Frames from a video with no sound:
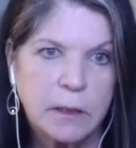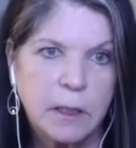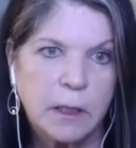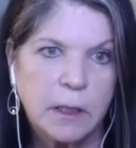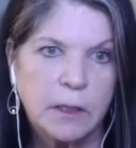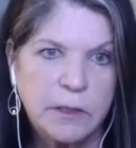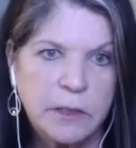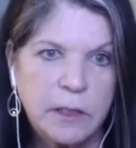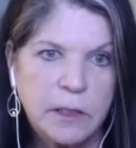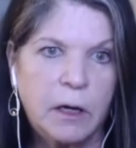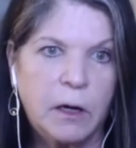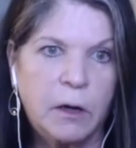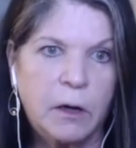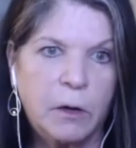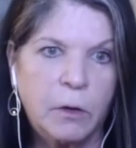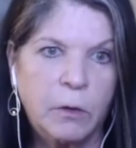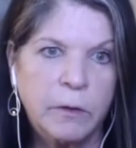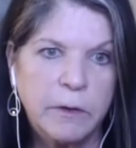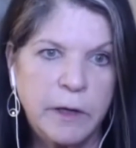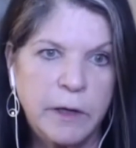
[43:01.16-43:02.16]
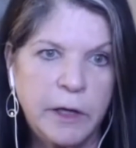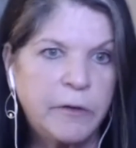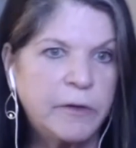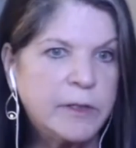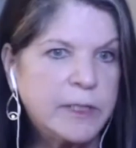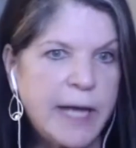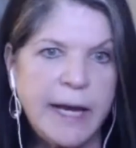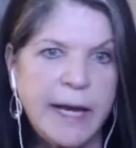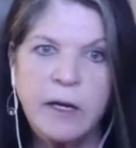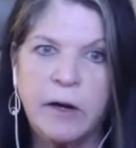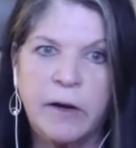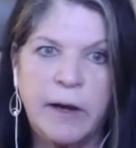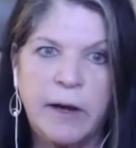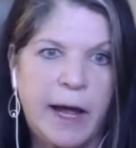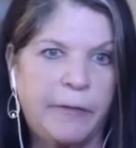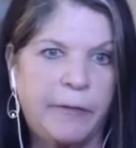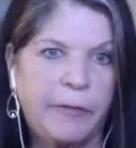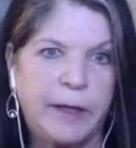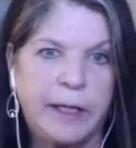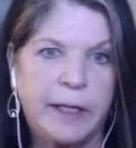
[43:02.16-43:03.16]
So you'd say you're an
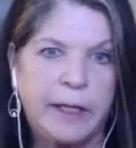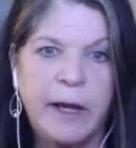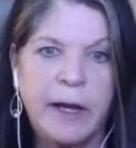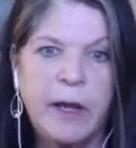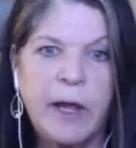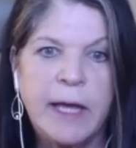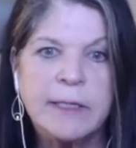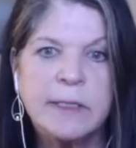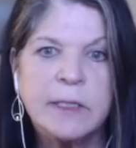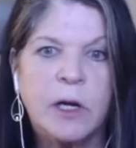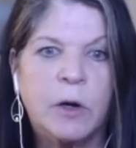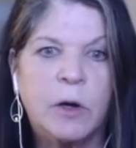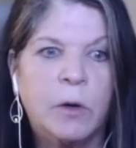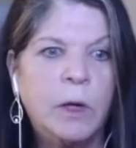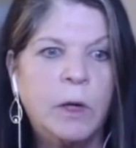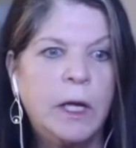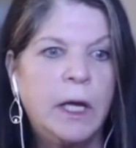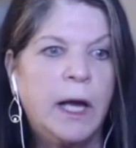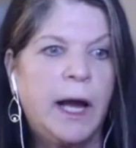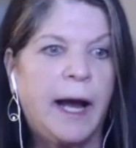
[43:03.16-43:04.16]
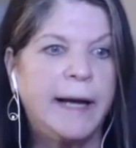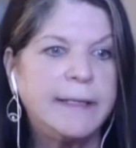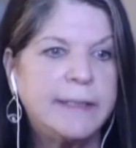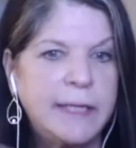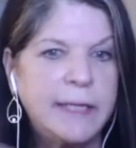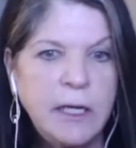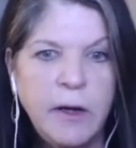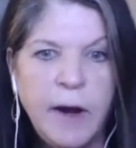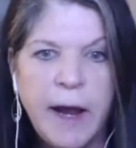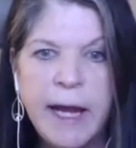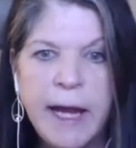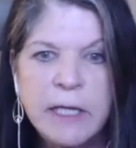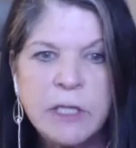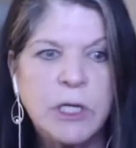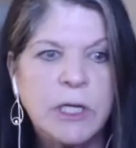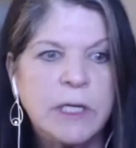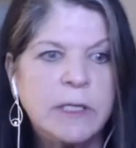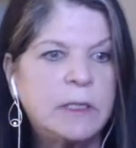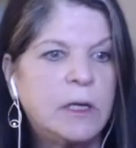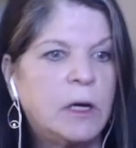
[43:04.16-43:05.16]
athlete. Okay, so I see you're
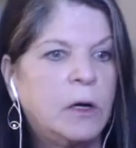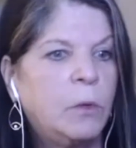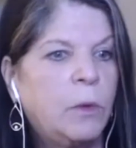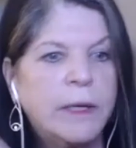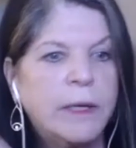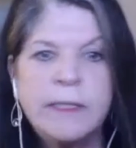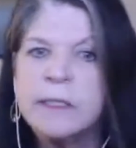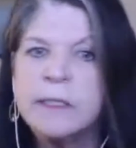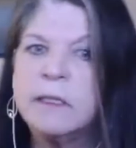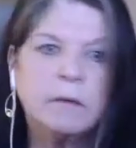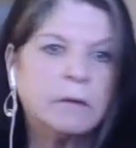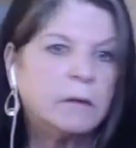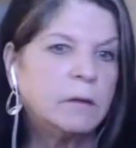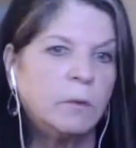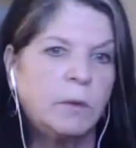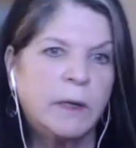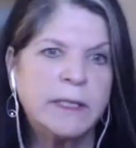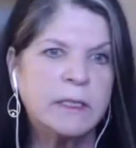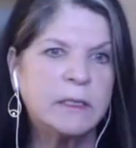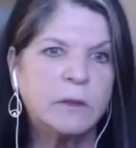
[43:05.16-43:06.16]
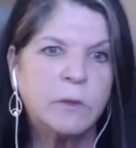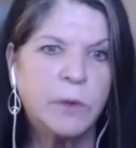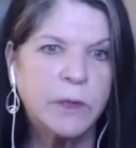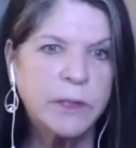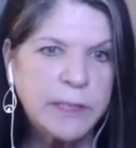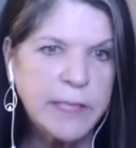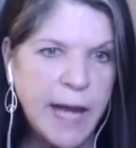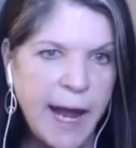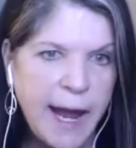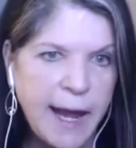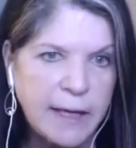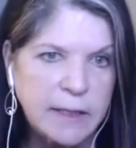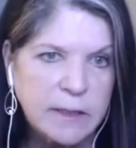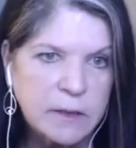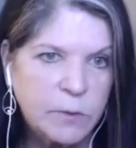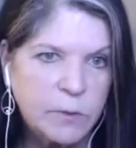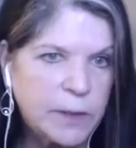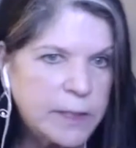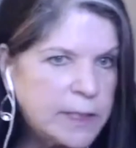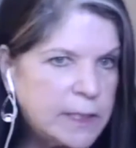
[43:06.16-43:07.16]
anxious. So what's the worst case?
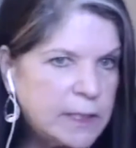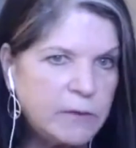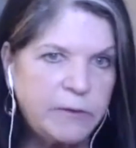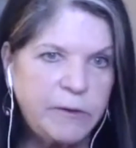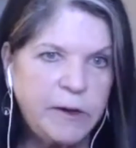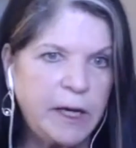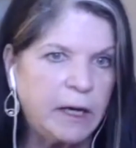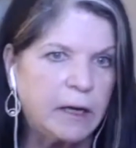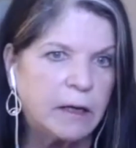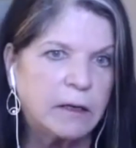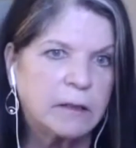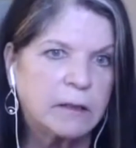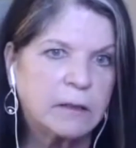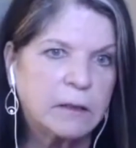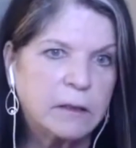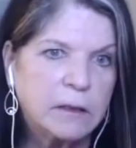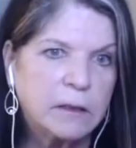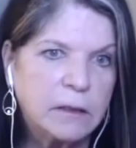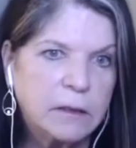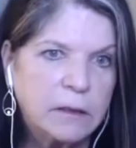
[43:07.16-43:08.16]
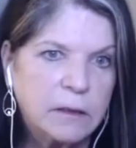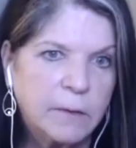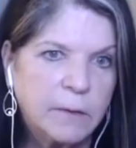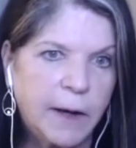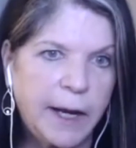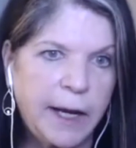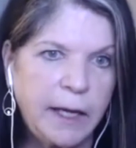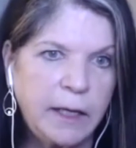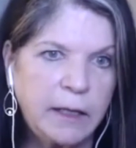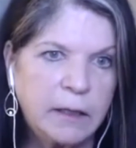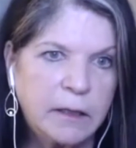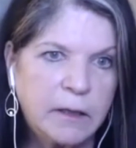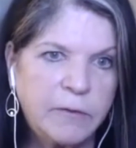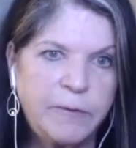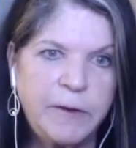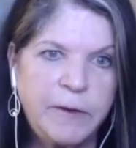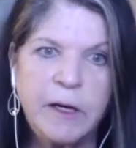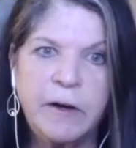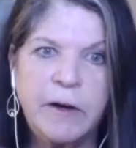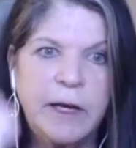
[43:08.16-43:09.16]
What's the fear, right? The
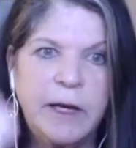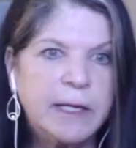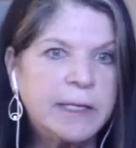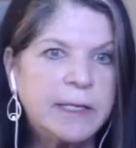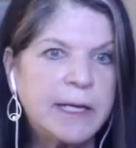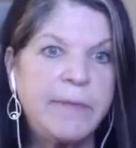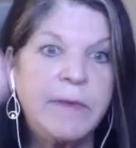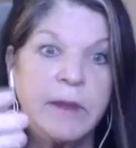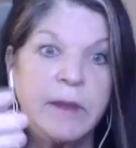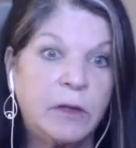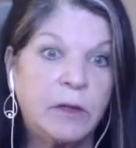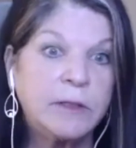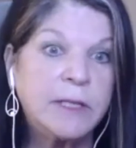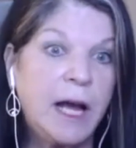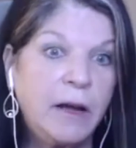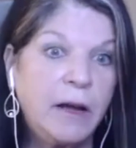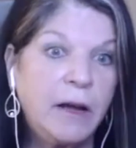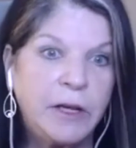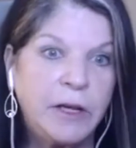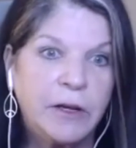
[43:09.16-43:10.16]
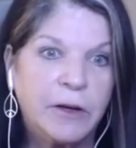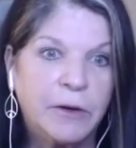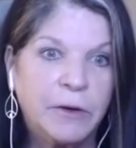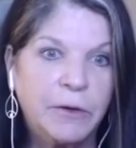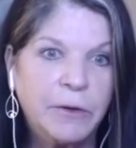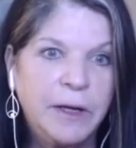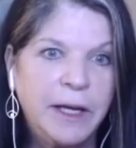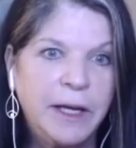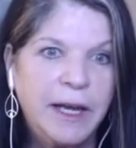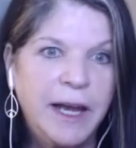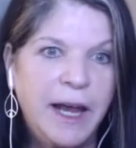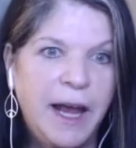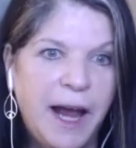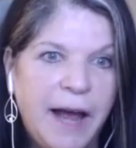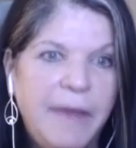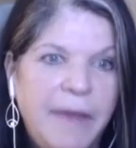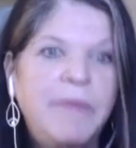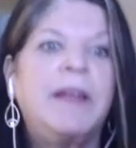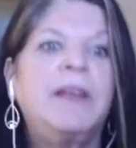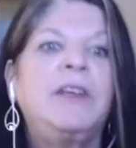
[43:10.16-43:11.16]
fear is, and then they'll tell you,
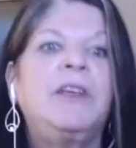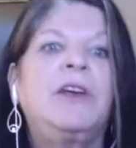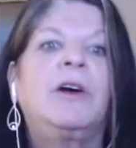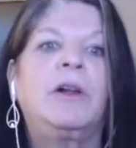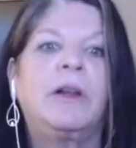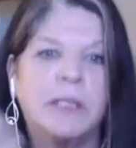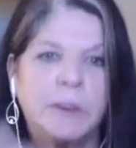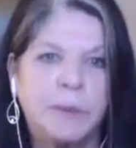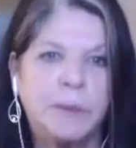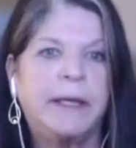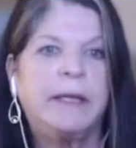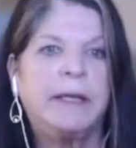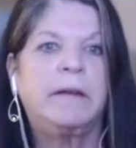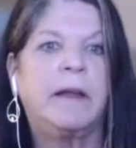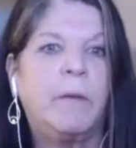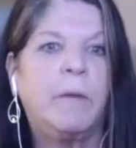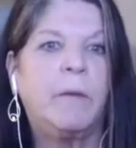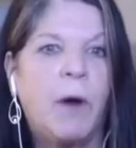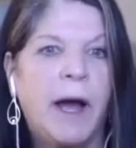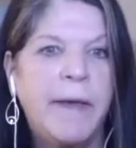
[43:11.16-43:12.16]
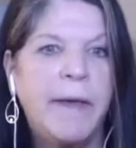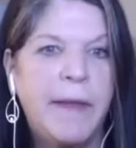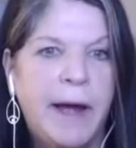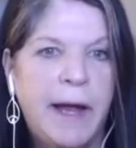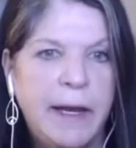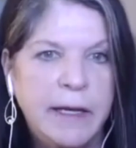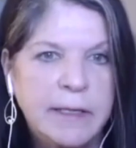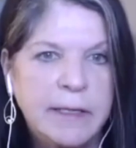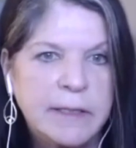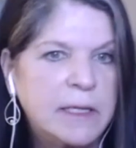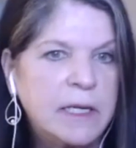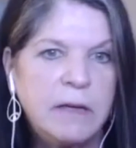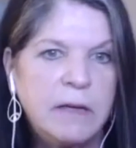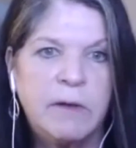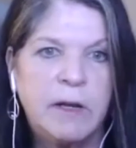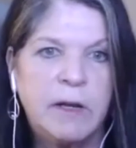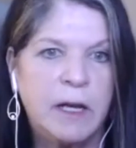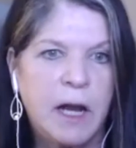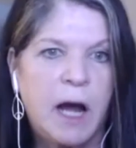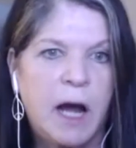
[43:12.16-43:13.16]
and then you'll explain to them why that isn't
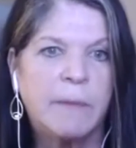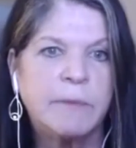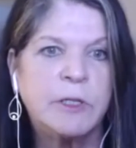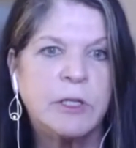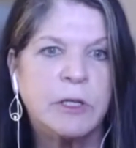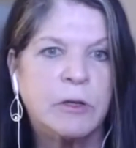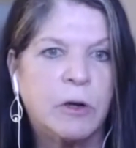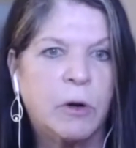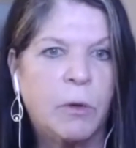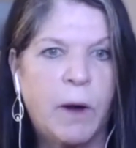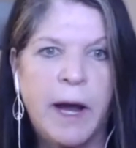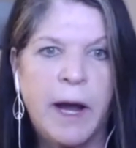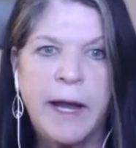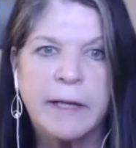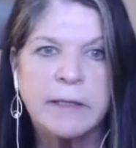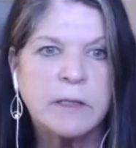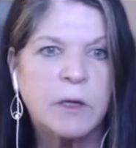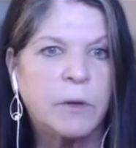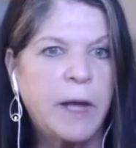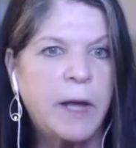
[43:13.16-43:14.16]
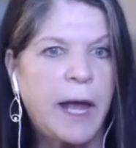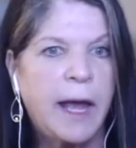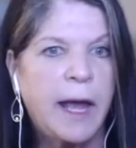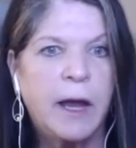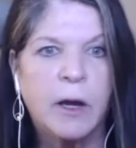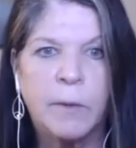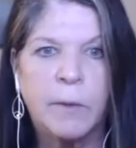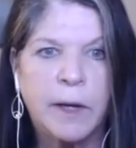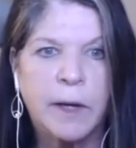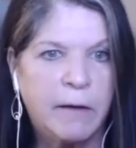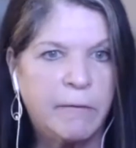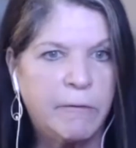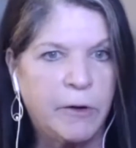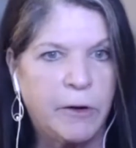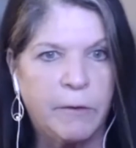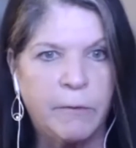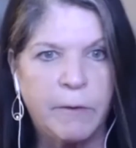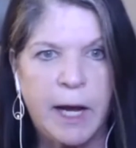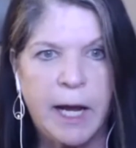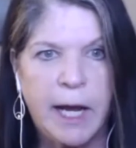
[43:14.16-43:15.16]
even an option, or why it's okay, or
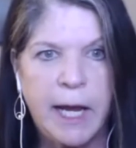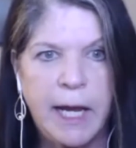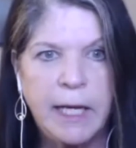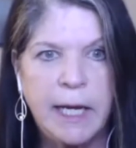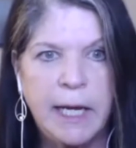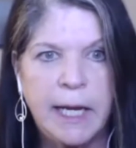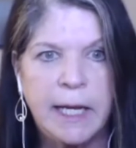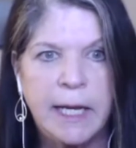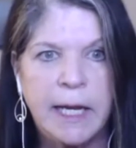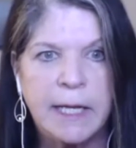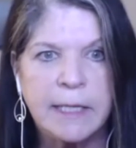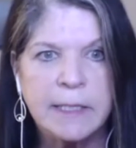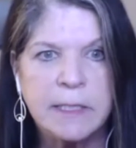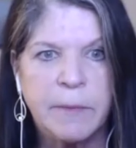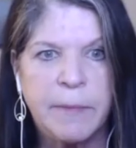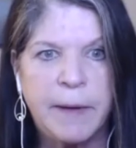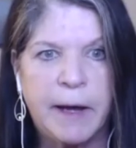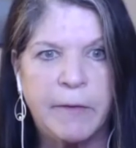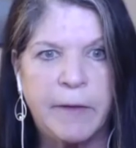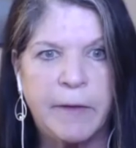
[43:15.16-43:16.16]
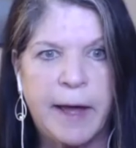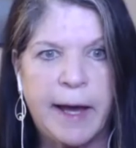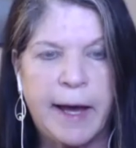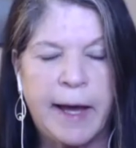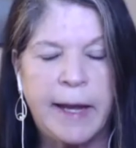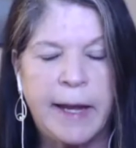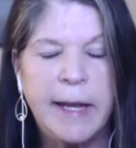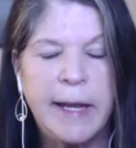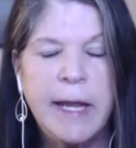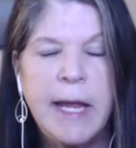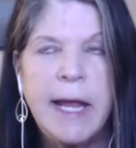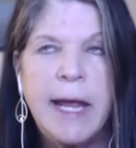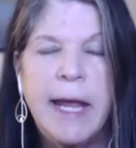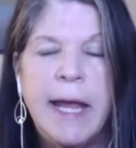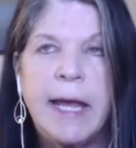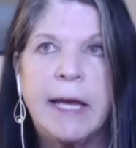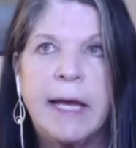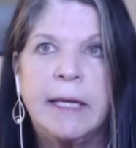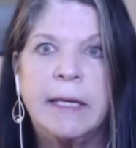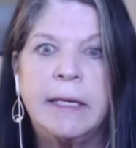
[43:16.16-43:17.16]
whatever, right? It's about that.
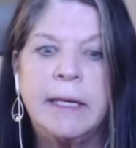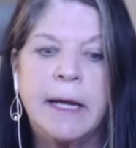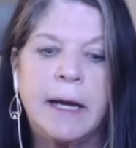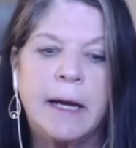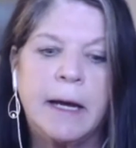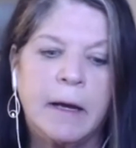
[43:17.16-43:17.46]
And